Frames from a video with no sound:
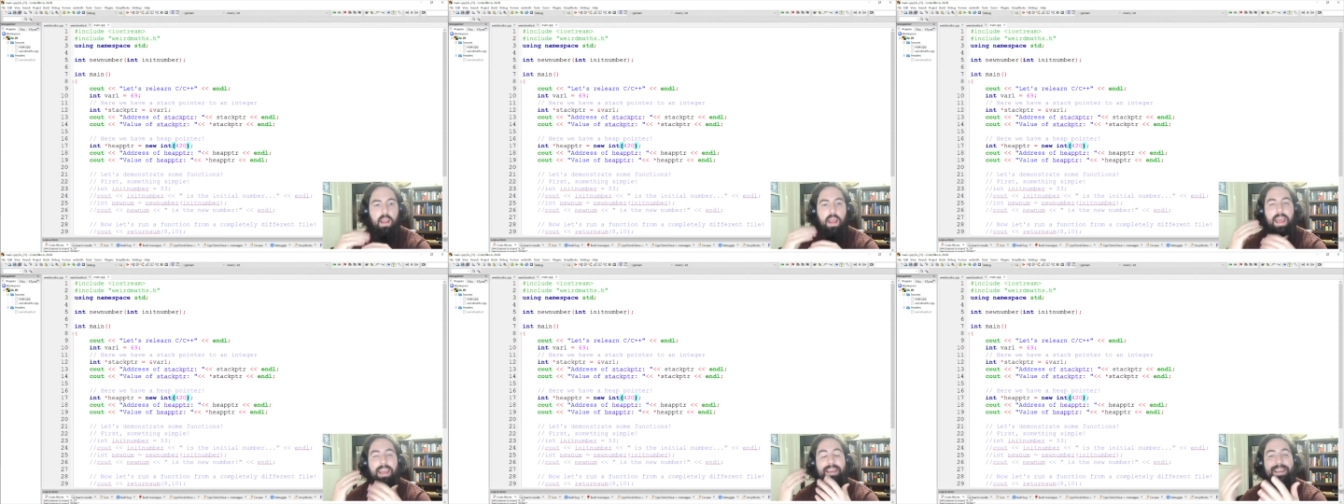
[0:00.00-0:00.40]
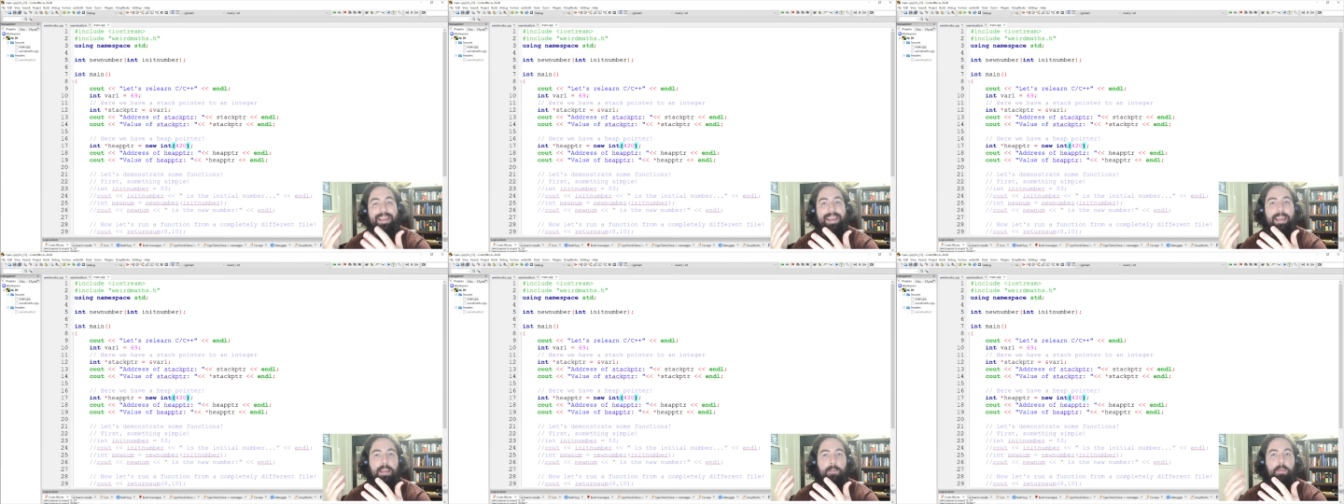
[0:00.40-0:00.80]
A
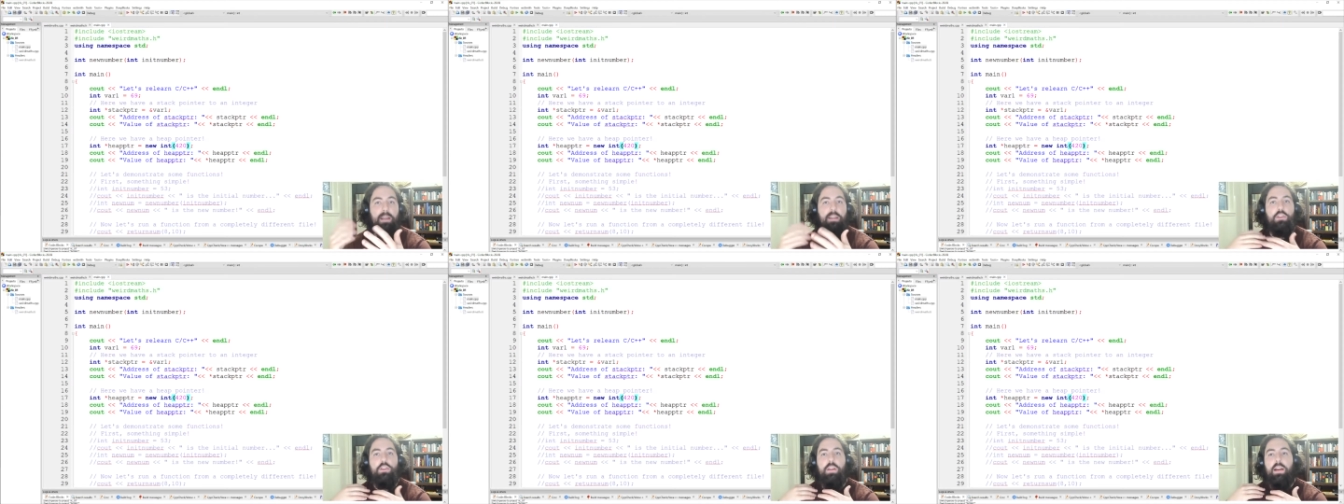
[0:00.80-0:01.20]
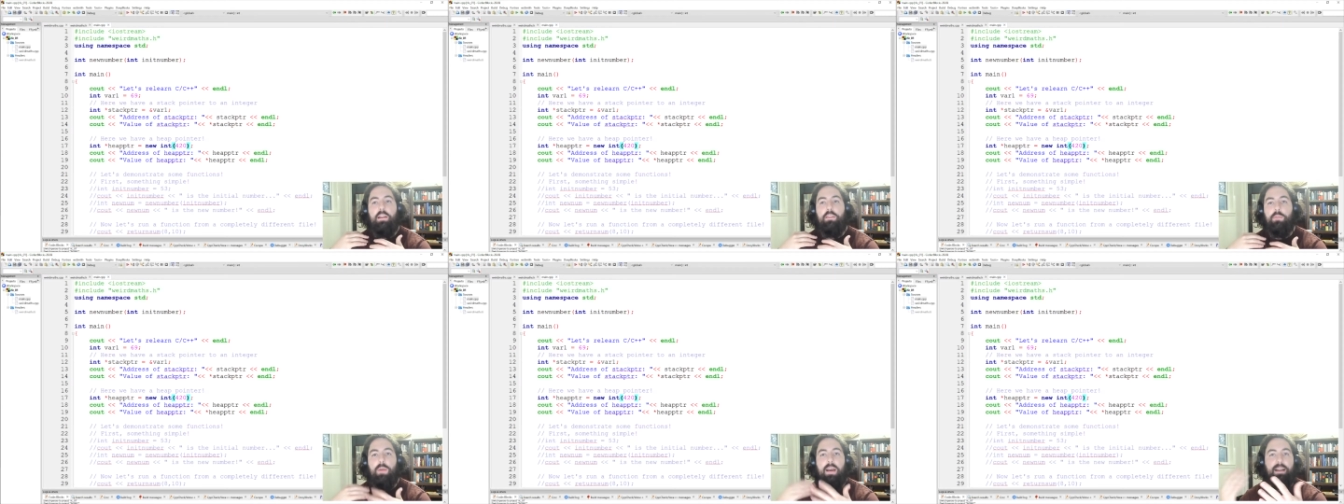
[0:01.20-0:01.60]
heap is shared
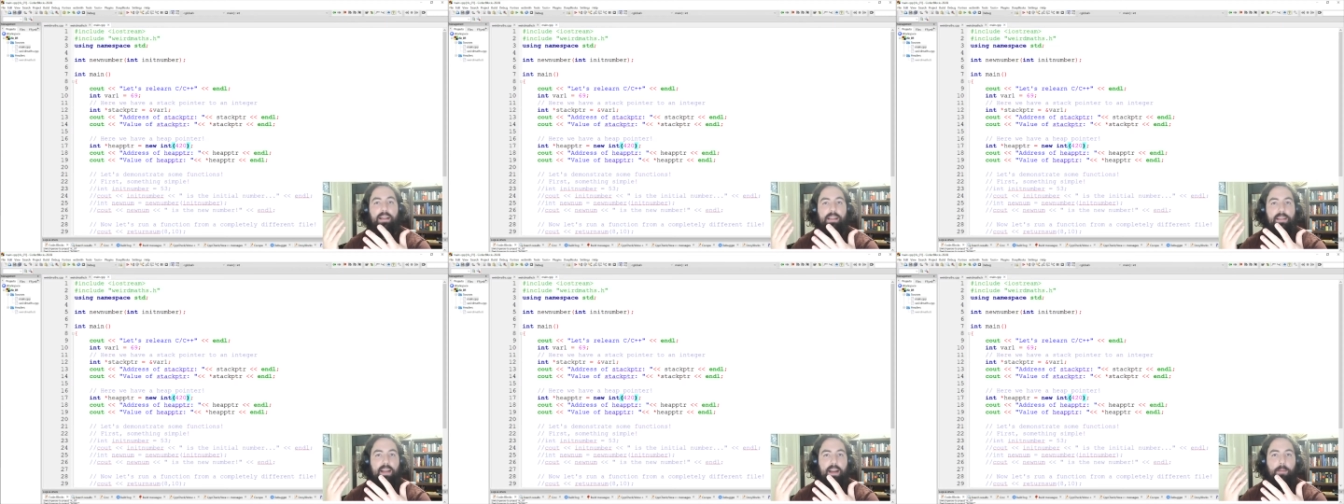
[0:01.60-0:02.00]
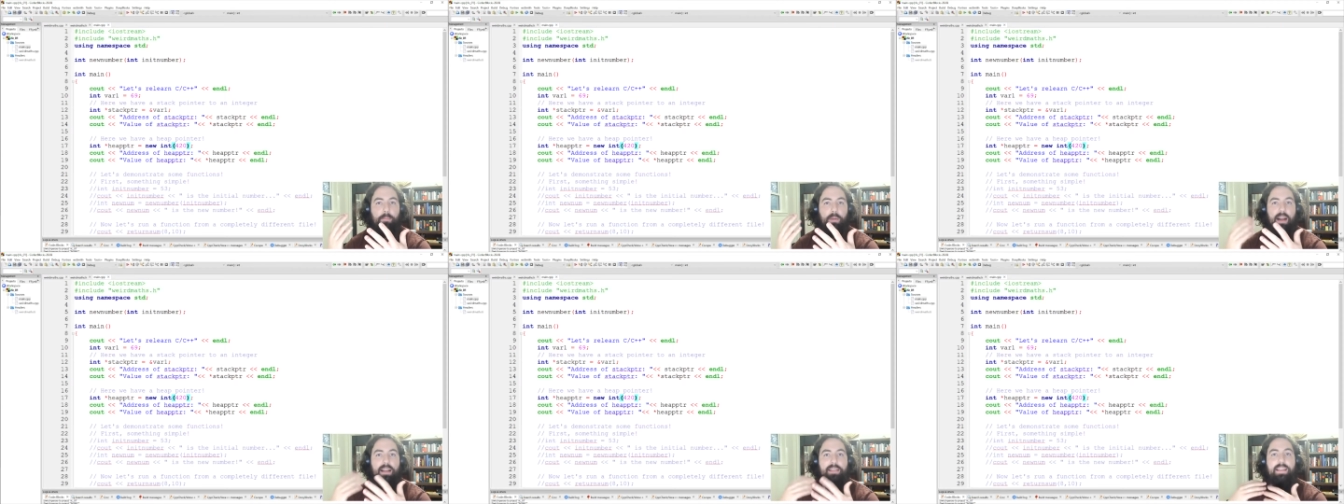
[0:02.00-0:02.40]
throughout an entire
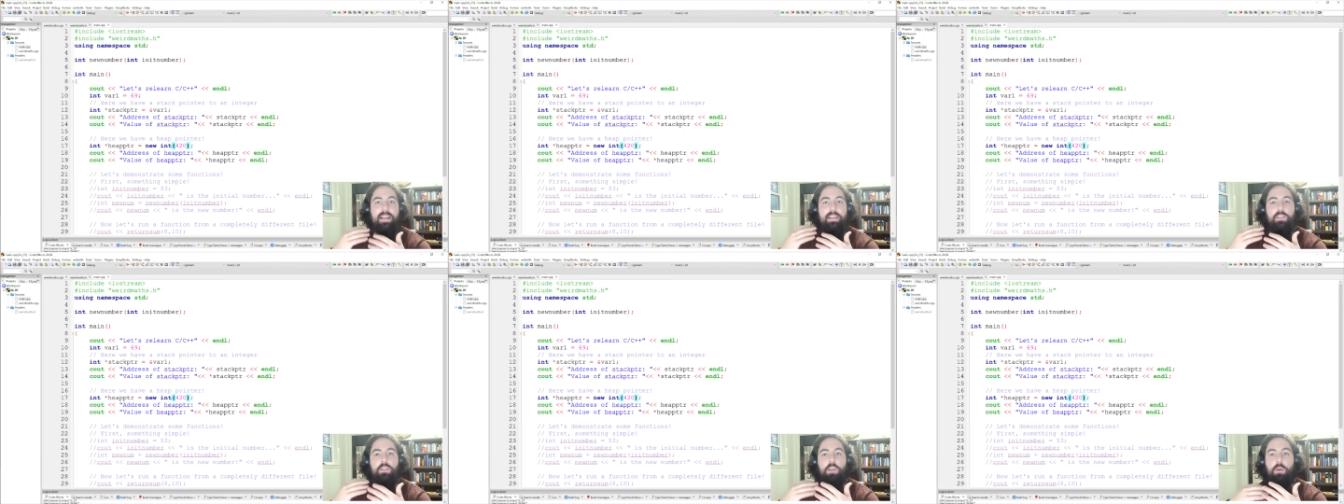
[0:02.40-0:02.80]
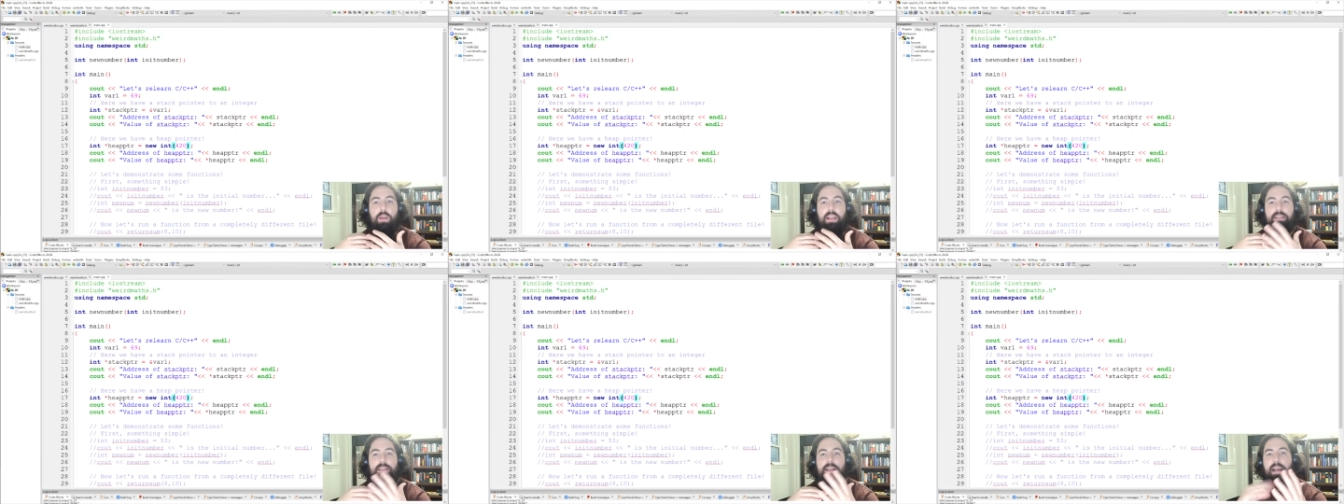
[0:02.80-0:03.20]
process, so
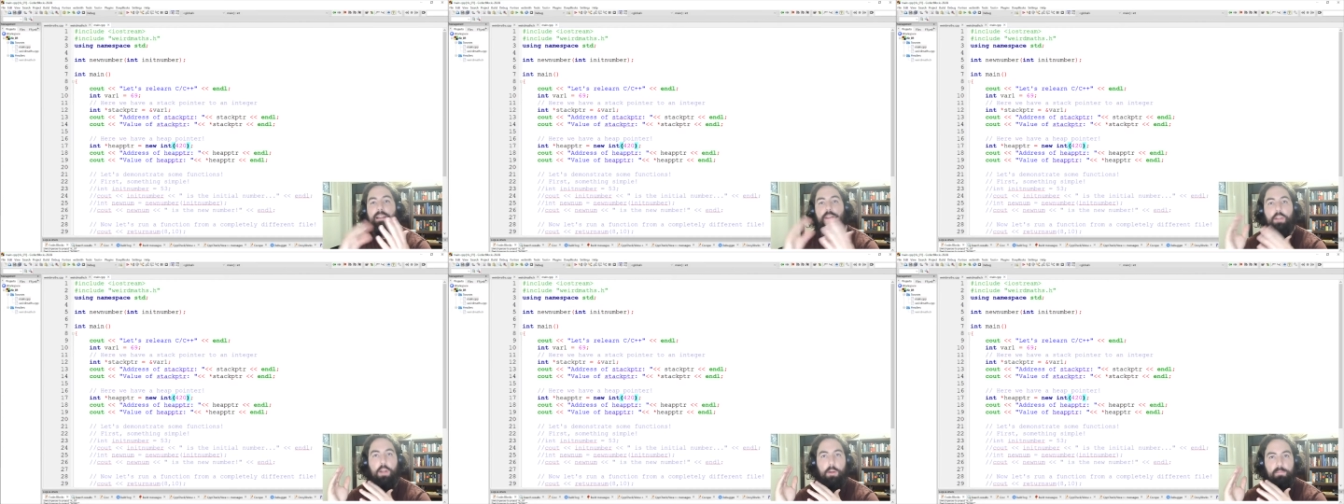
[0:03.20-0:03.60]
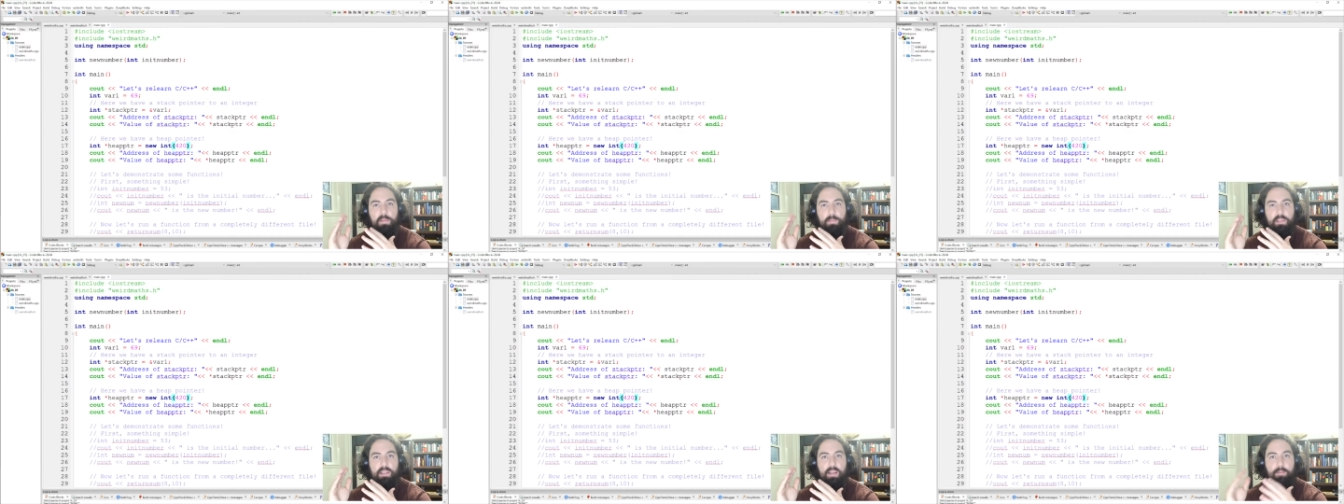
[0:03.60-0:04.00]
it's not scope
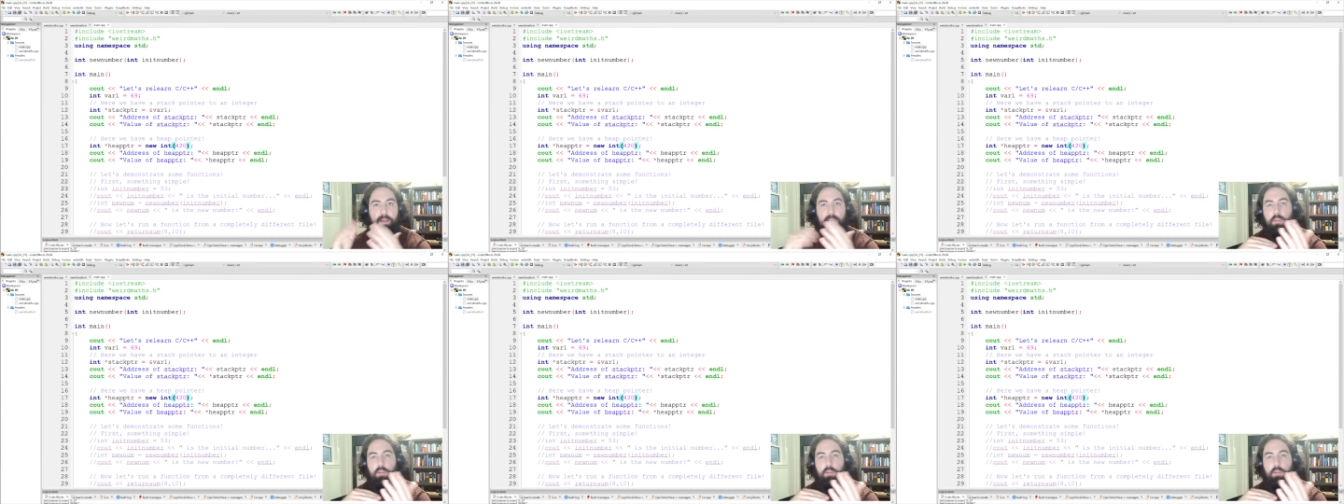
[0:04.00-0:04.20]
specific.